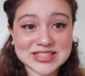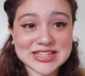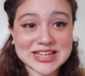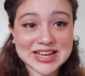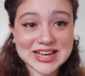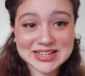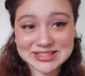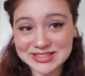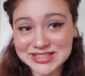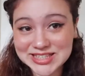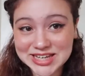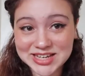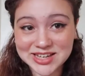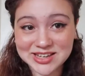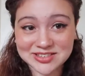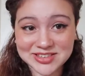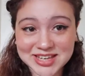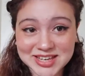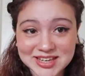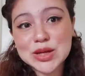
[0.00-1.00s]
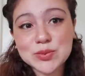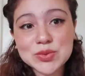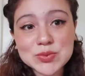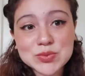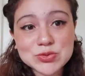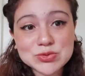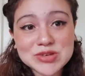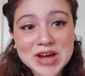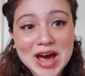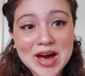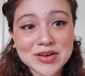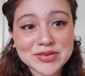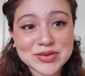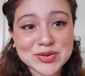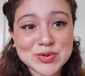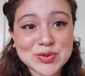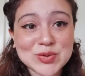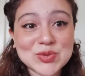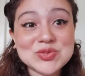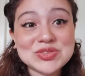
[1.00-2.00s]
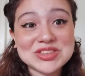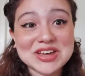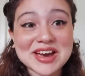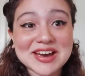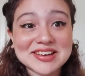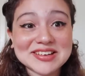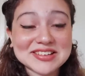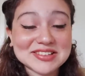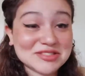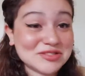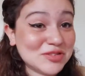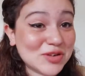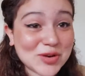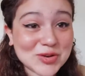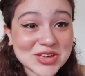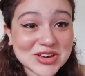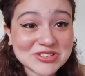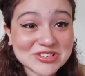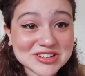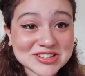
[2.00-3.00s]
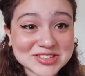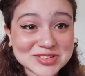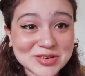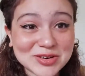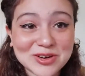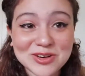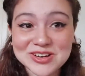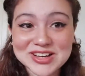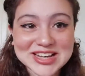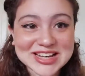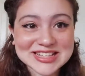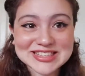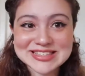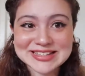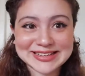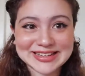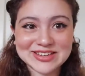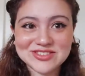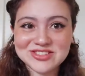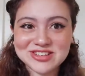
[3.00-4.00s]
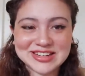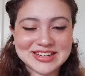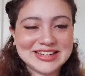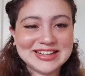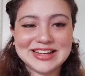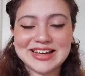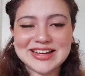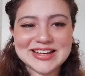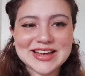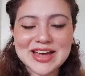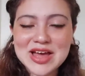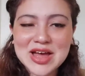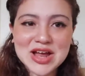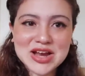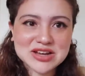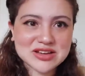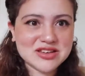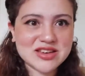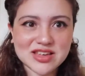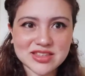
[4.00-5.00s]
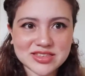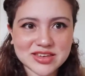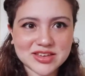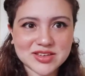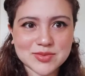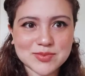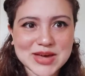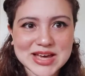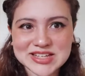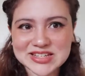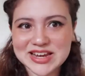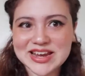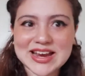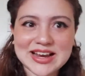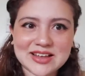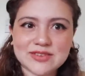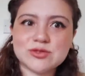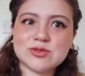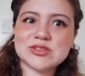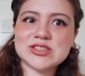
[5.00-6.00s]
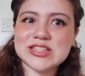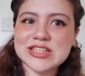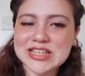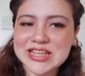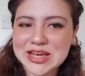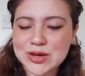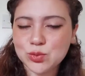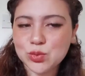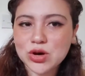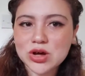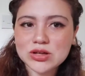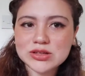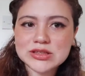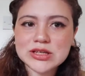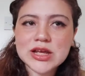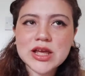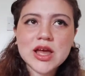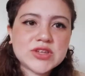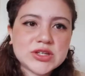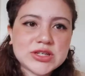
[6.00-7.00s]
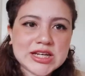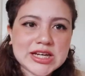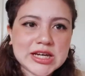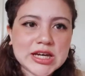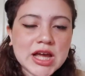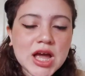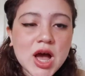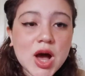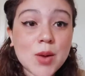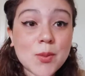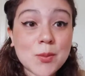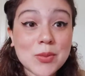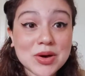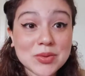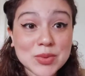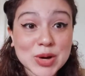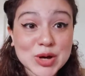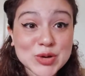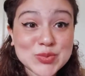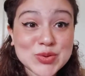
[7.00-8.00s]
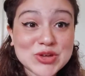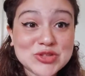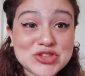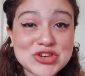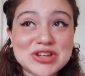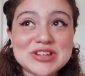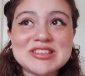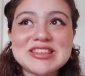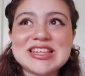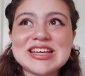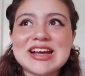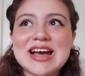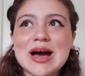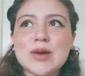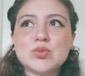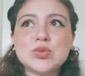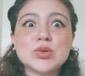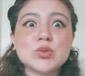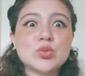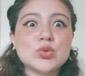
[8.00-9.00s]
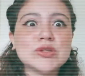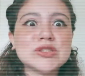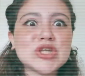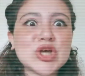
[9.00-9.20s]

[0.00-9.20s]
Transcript: year and second year? Some people will tell you that no, there is not. It's literally like nothing compared to A-levels to year one uni, but in my opinion the gap was